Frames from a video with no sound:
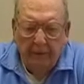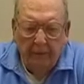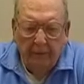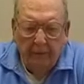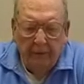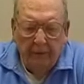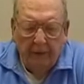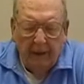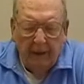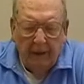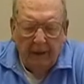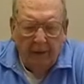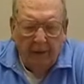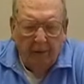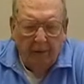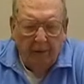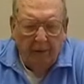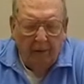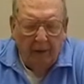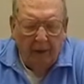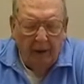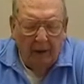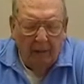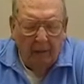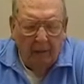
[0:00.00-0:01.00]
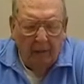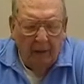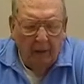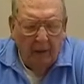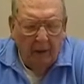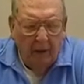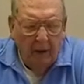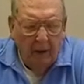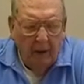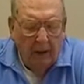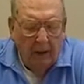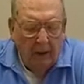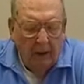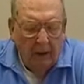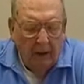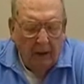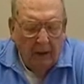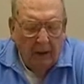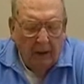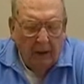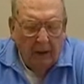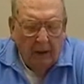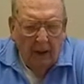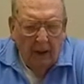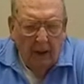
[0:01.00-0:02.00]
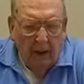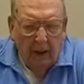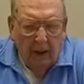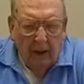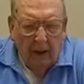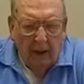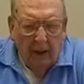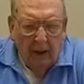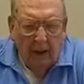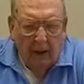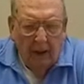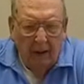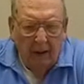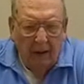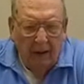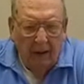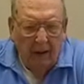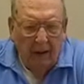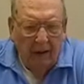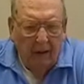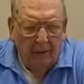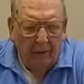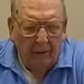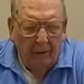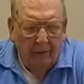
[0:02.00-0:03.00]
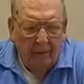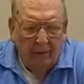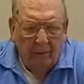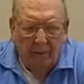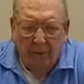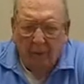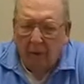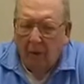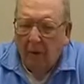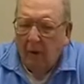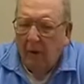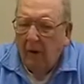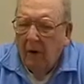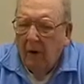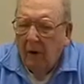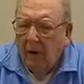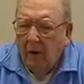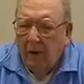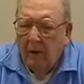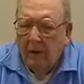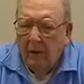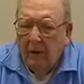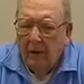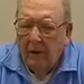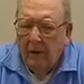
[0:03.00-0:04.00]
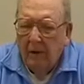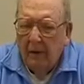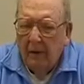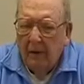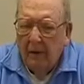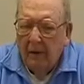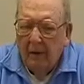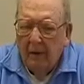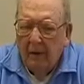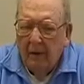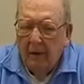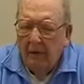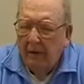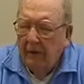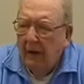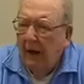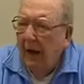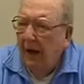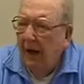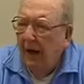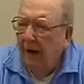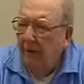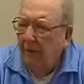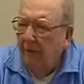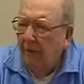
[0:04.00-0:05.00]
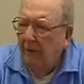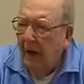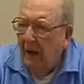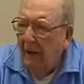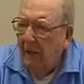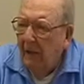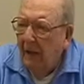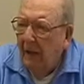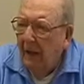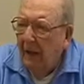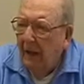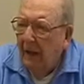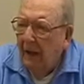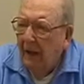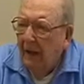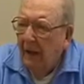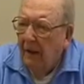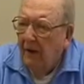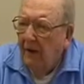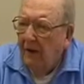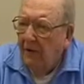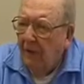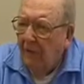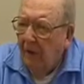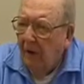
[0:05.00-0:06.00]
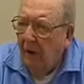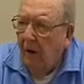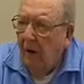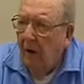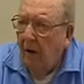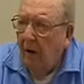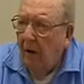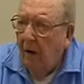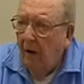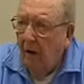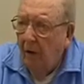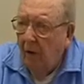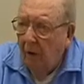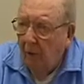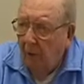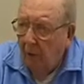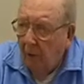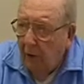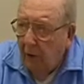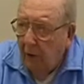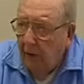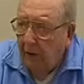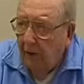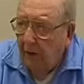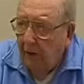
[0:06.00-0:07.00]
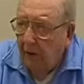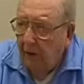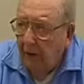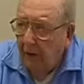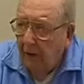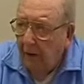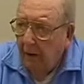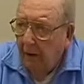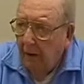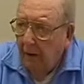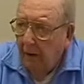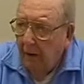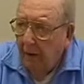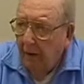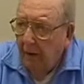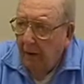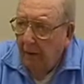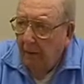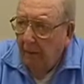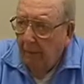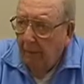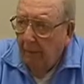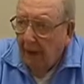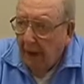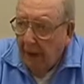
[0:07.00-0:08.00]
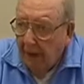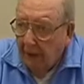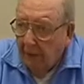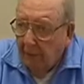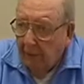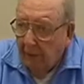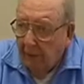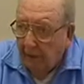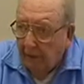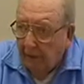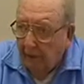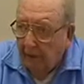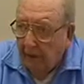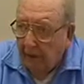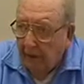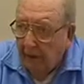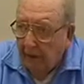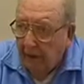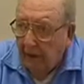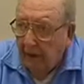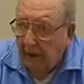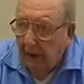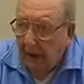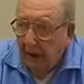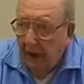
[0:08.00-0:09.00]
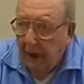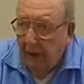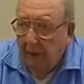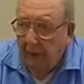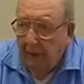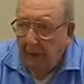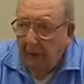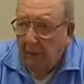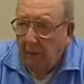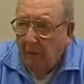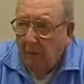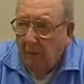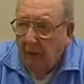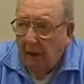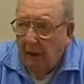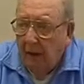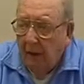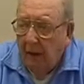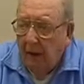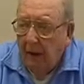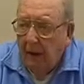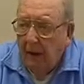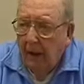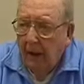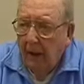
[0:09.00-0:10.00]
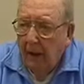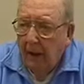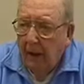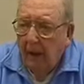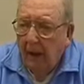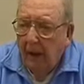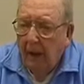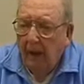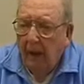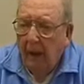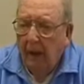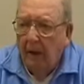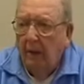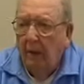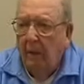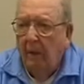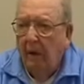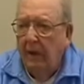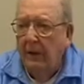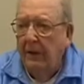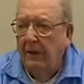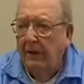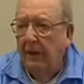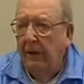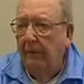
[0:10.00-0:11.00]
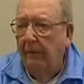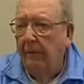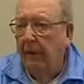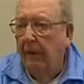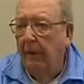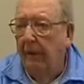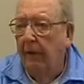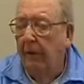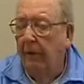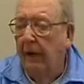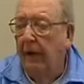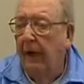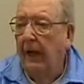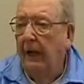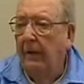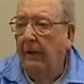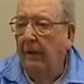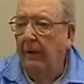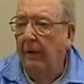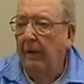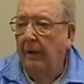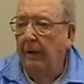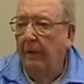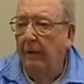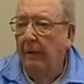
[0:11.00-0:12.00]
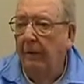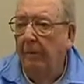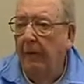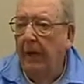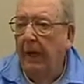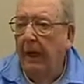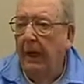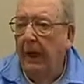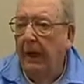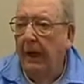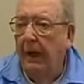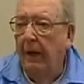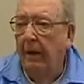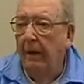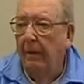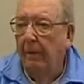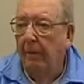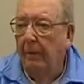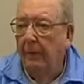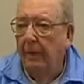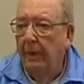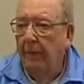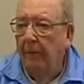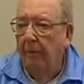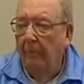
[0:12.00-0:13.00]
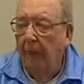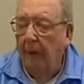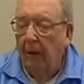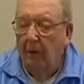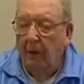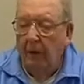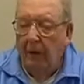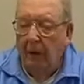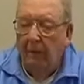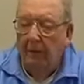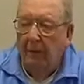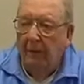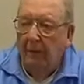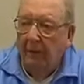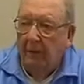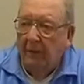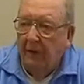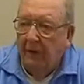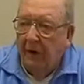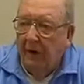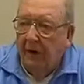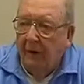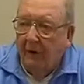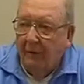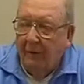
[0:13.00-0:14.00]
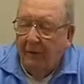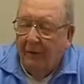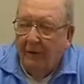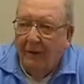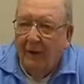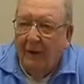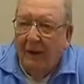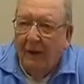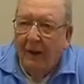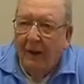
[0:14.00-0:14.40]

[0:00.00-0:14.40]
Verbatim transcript: if I can remember, uh, four, five, maybe small wooden minesweepers. They had to be wood, otherwise they would attract the, the mine and get blown up themselves.